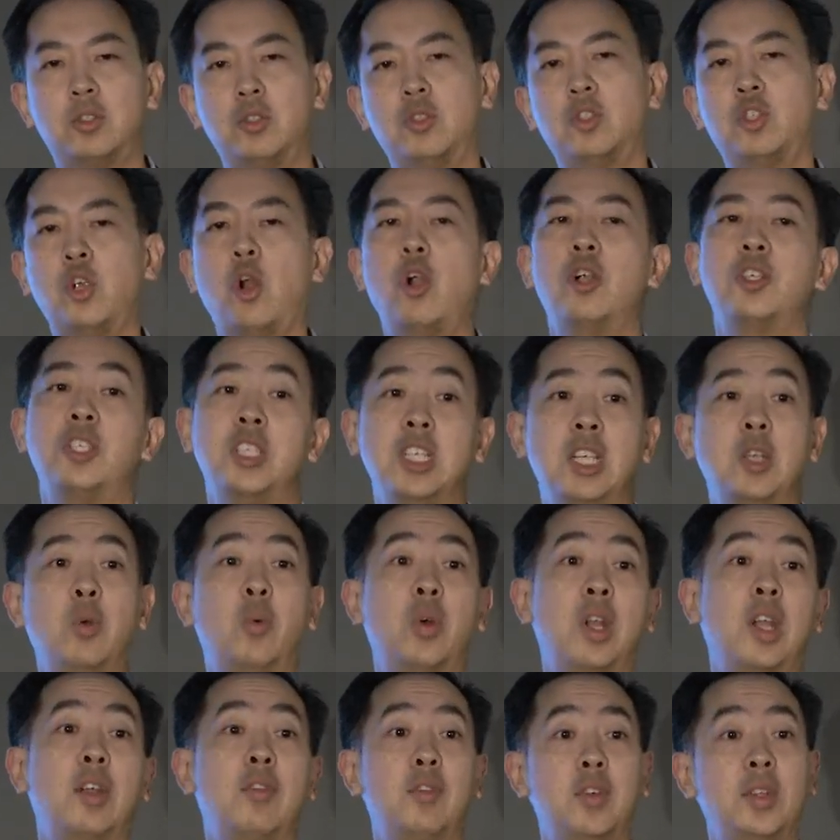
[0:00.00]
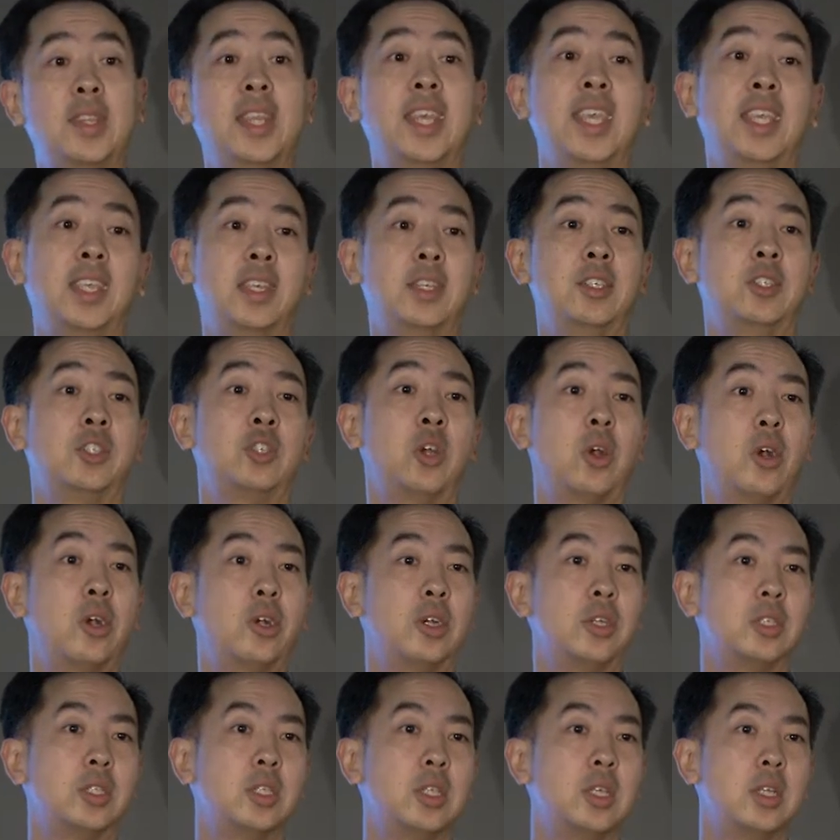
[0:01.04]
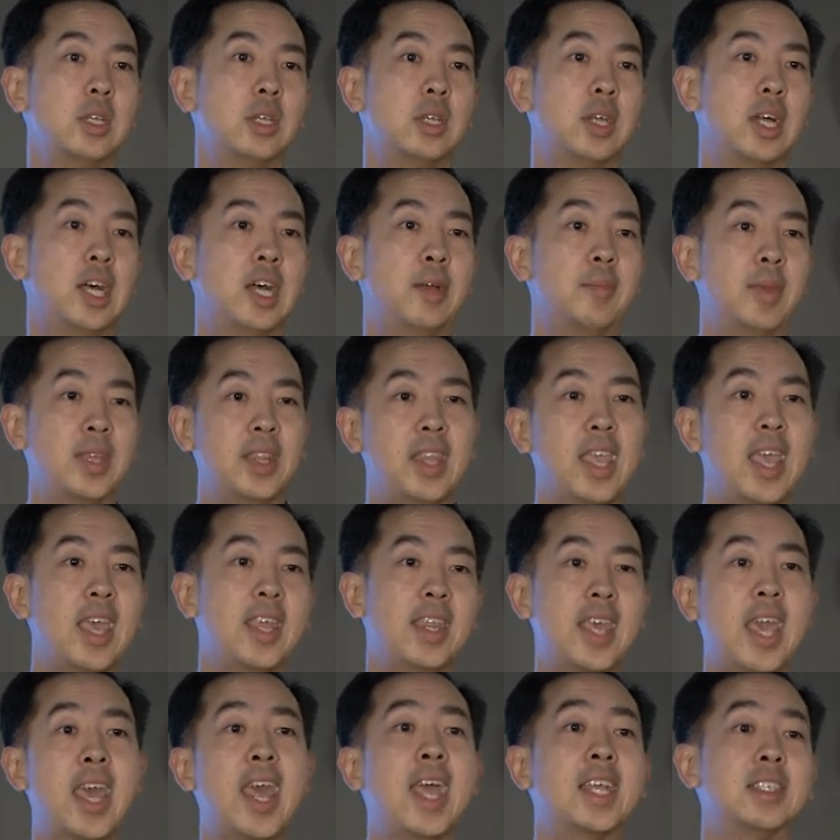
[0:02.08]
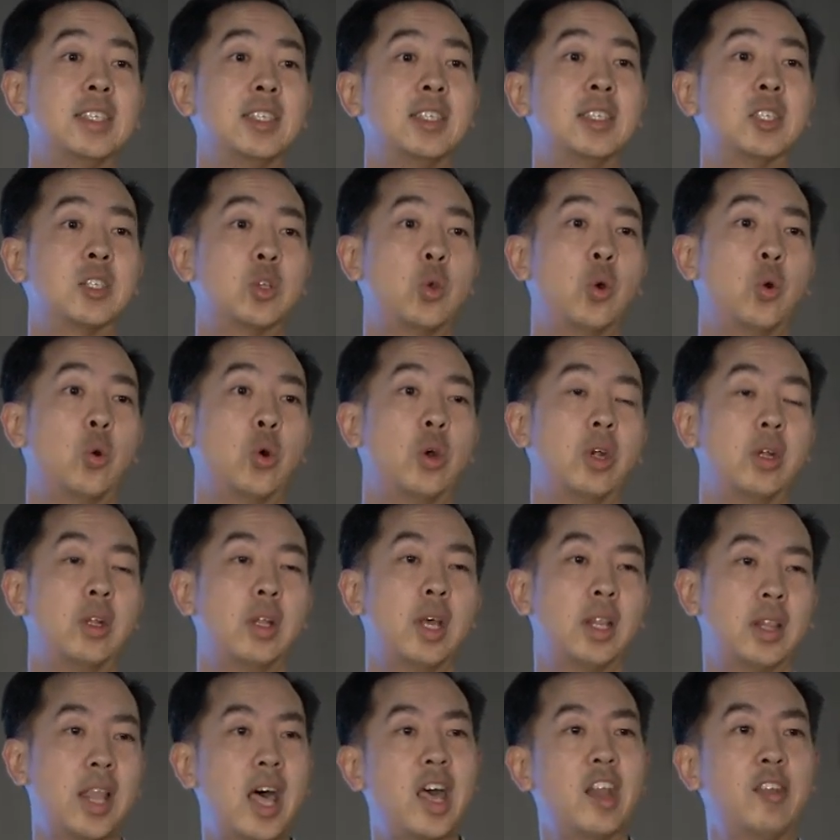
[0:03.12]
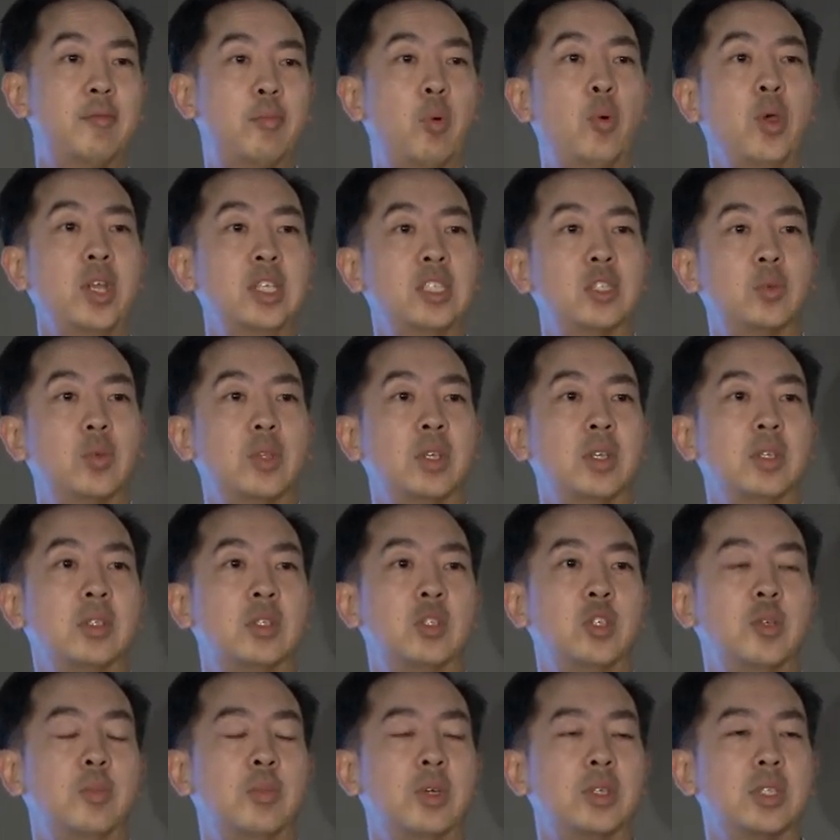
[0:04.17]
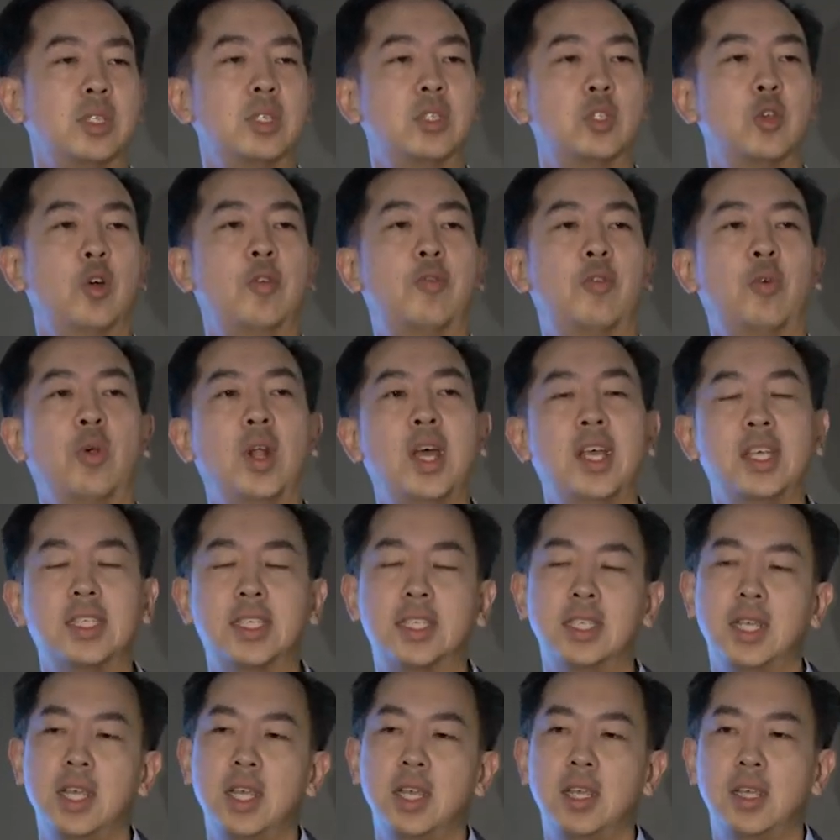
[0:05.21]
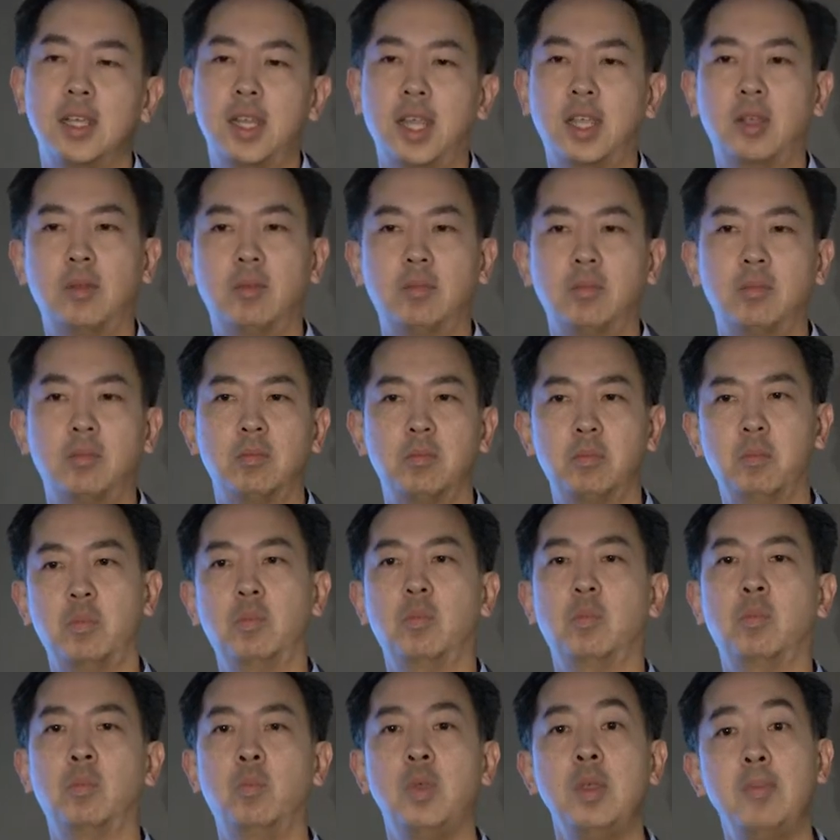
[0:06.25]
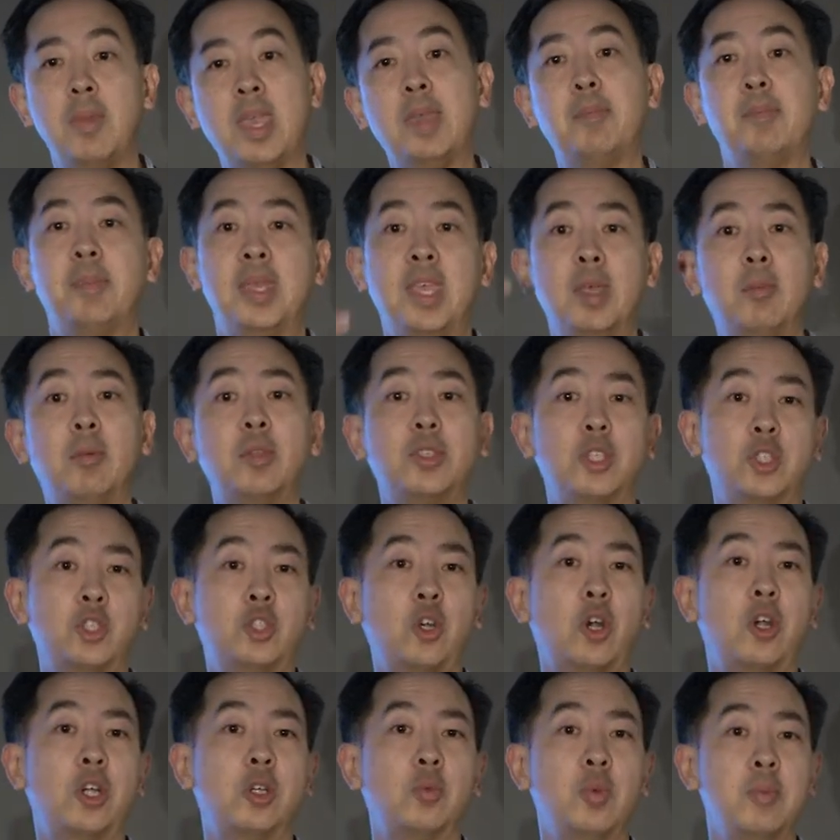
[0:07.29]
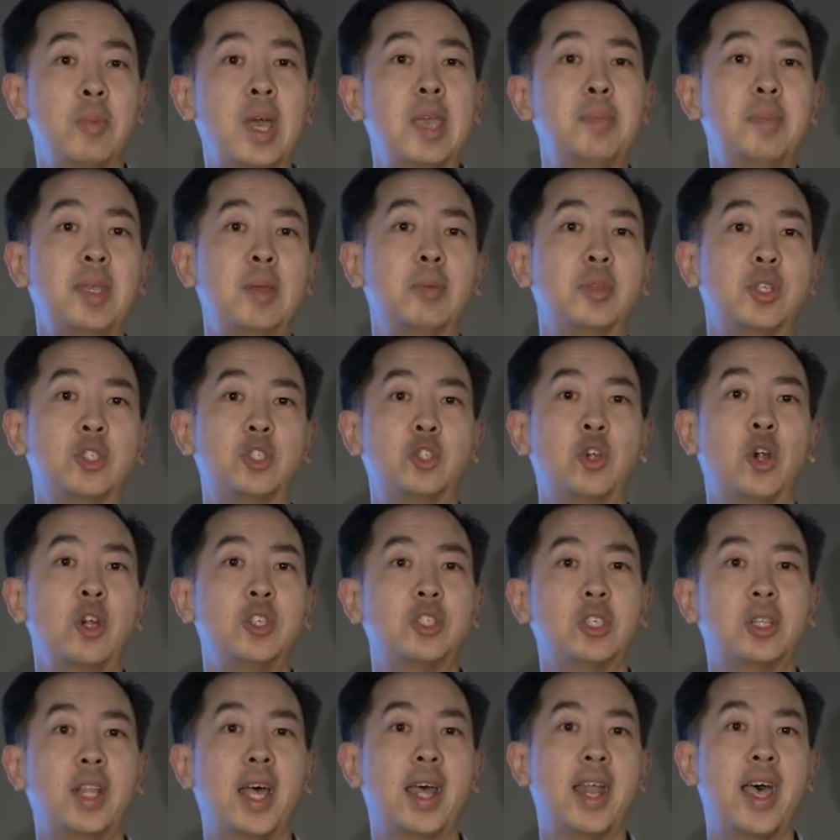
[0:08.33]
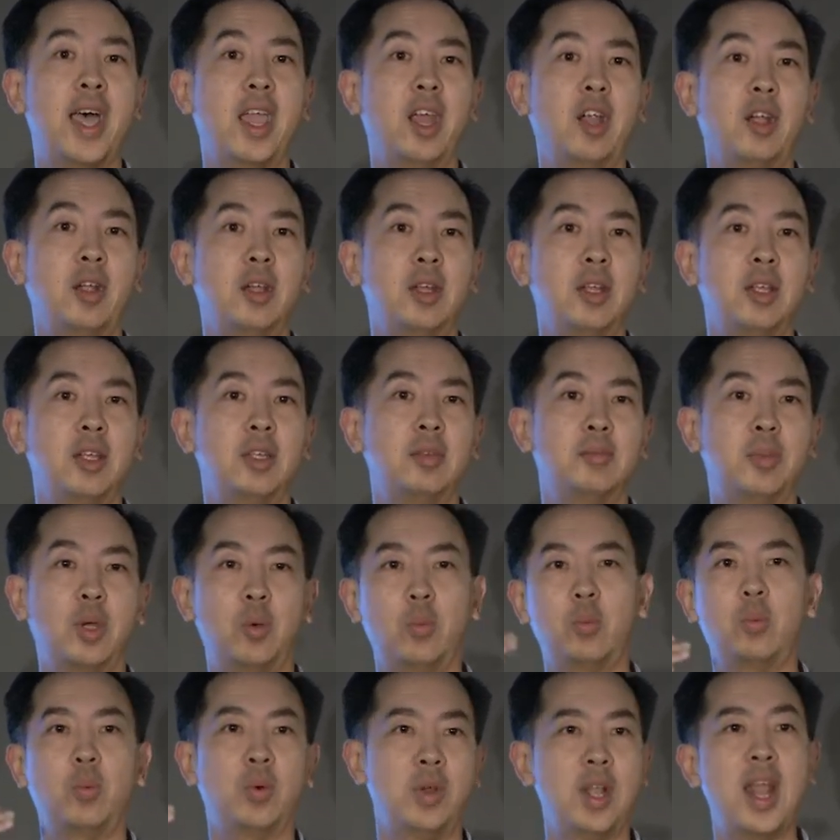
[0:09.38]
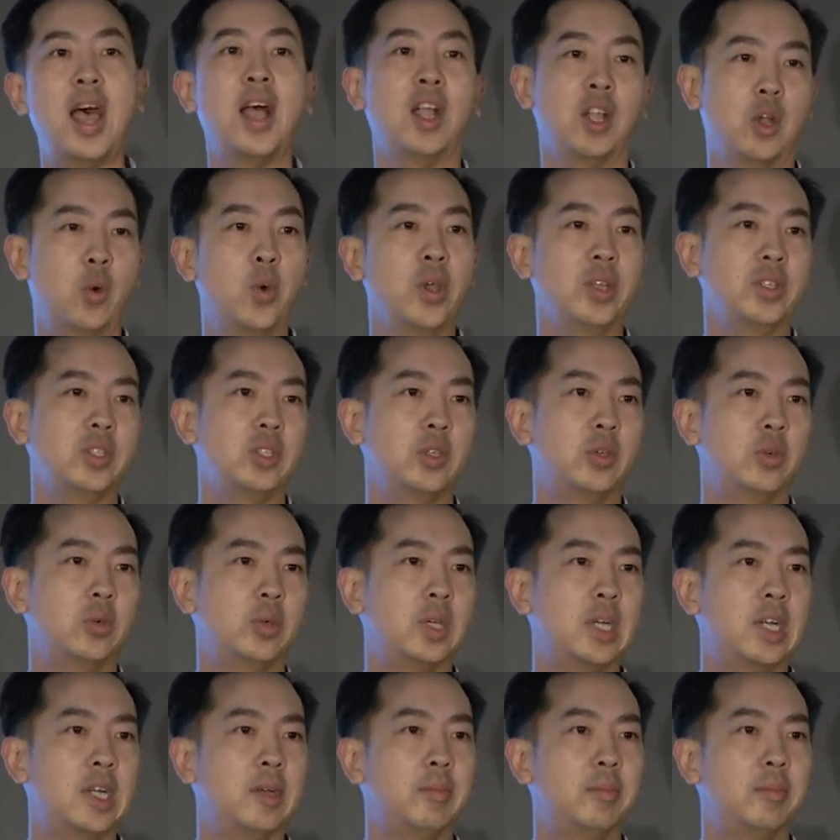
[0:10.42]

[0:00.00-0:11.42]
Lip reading: charging whatever they can charge, and that hasn't scored a lot of points with consumers. And so for us, like, we might be able to charge a lot higher, but we're not going to.